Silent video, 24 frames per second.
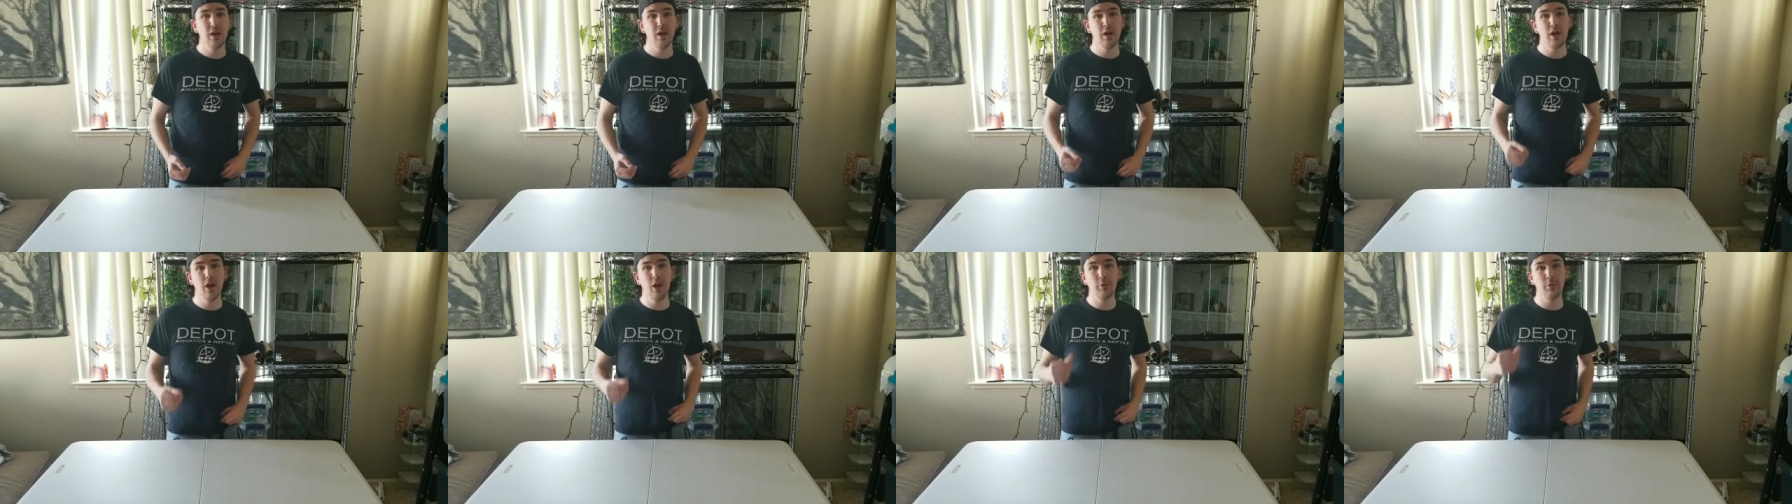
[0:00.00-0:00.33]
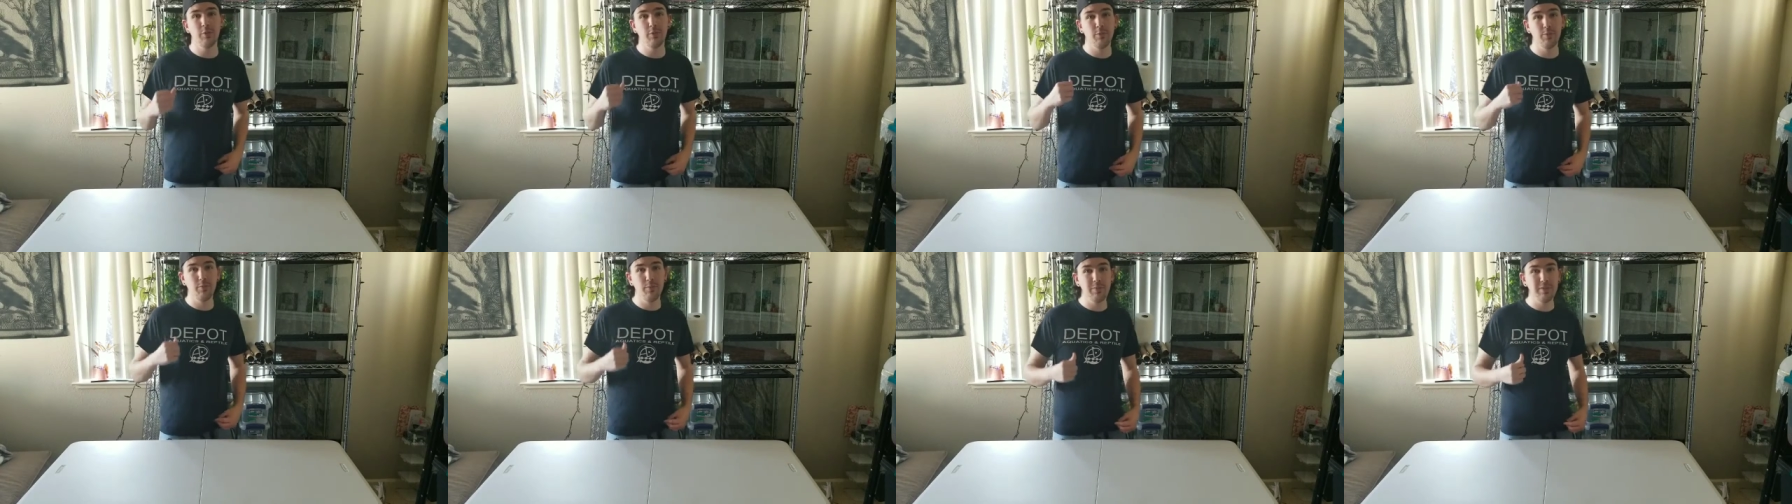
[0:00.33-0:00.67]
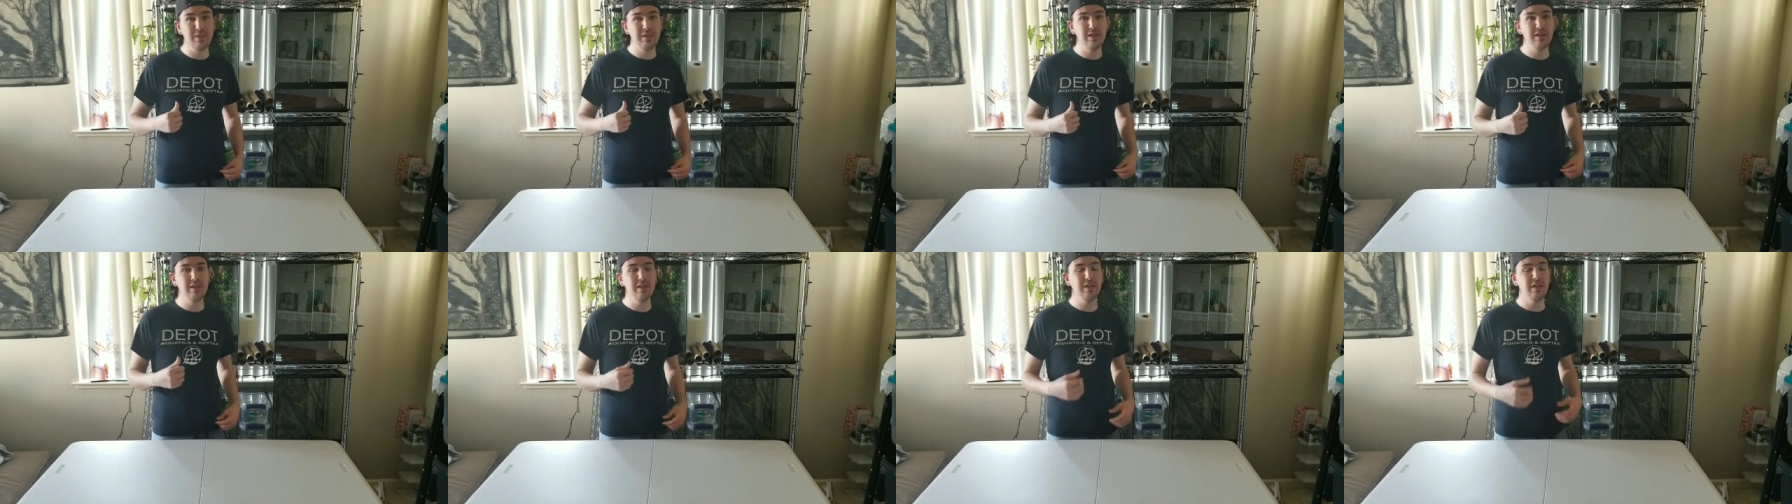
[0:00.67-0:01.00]
It helps
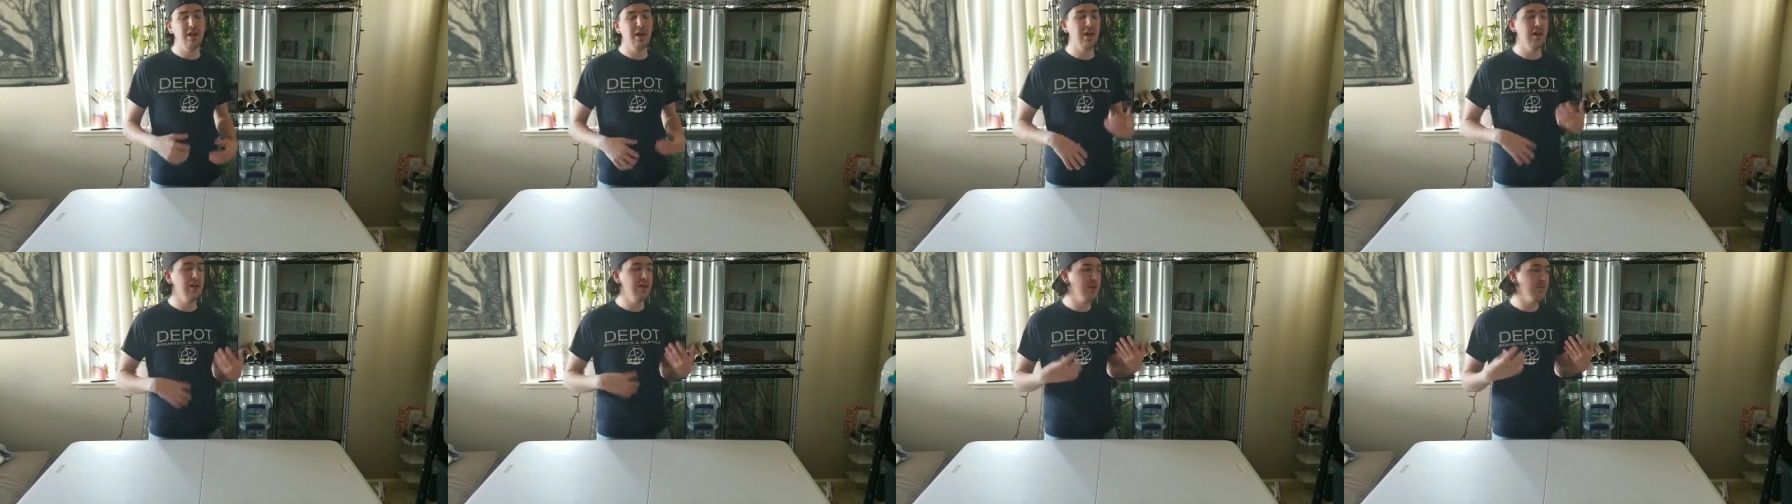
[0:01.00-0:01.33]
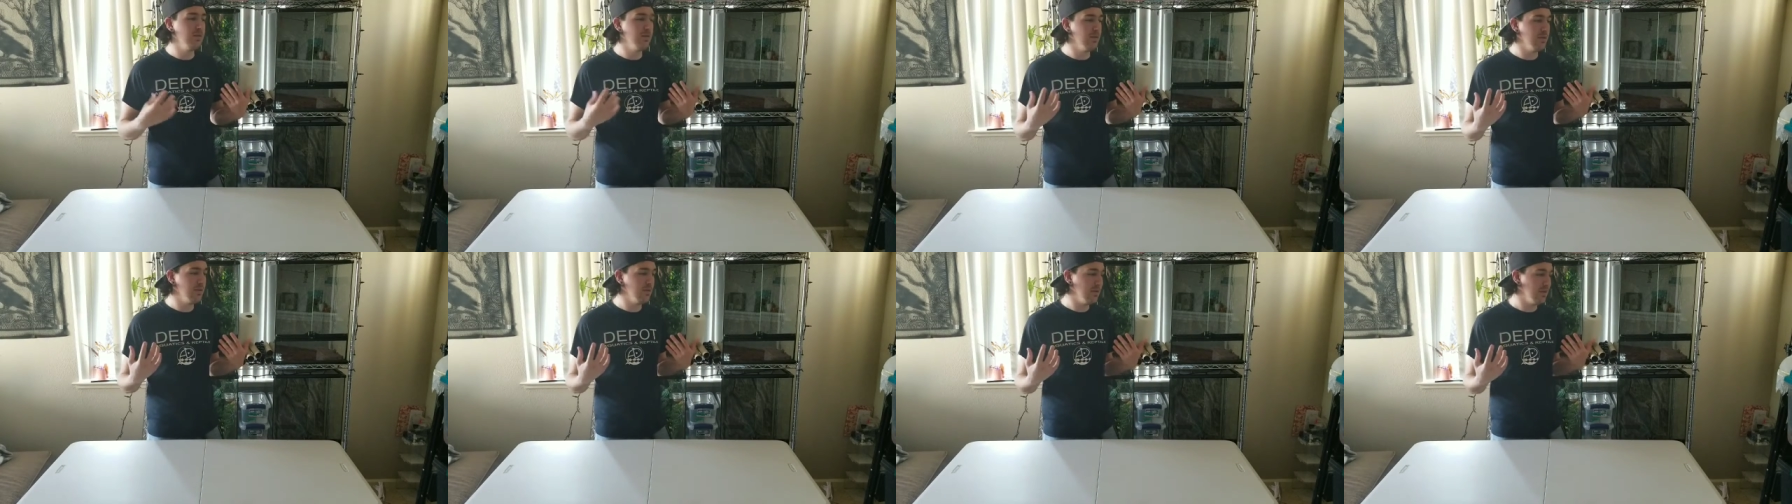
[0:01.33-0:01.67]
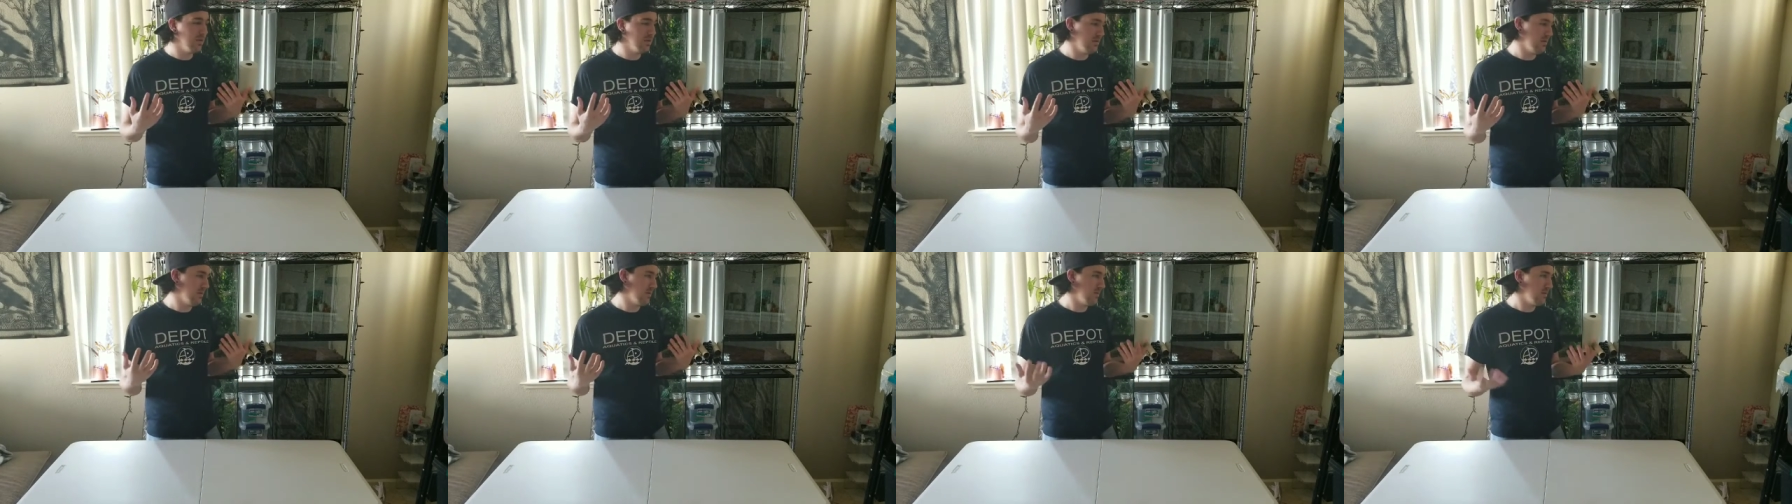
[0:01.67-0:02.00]
me. Um,
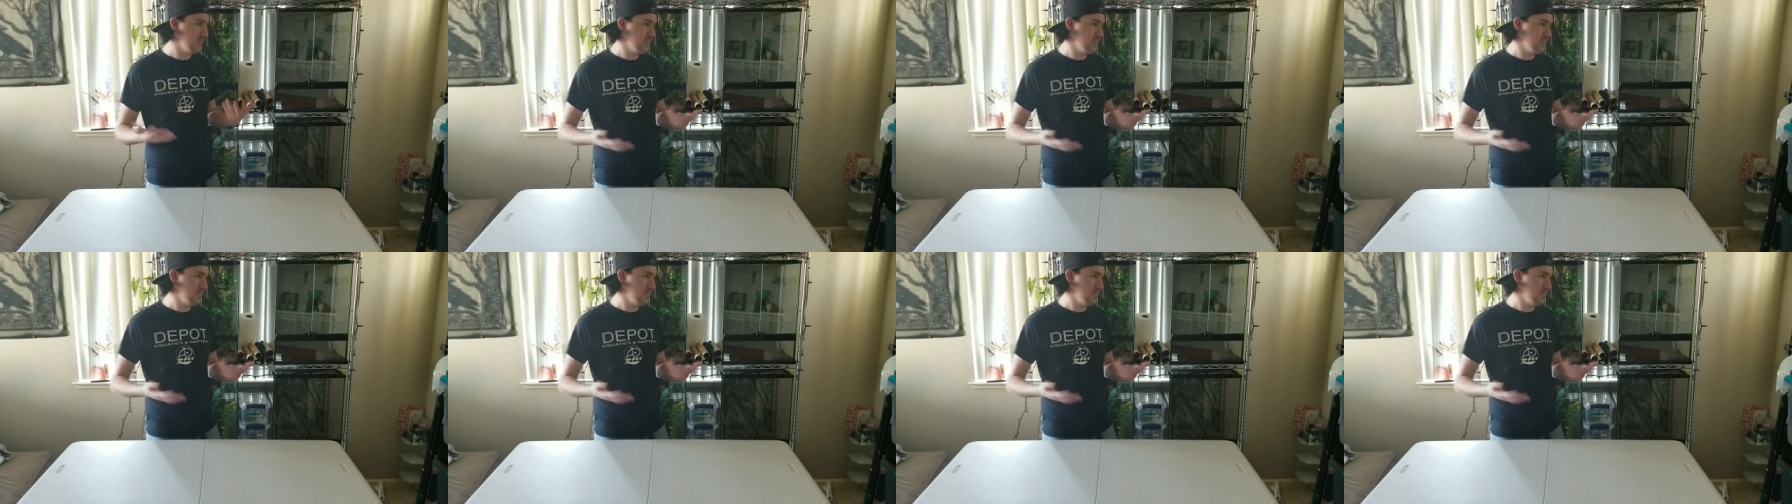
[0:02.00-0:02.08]
it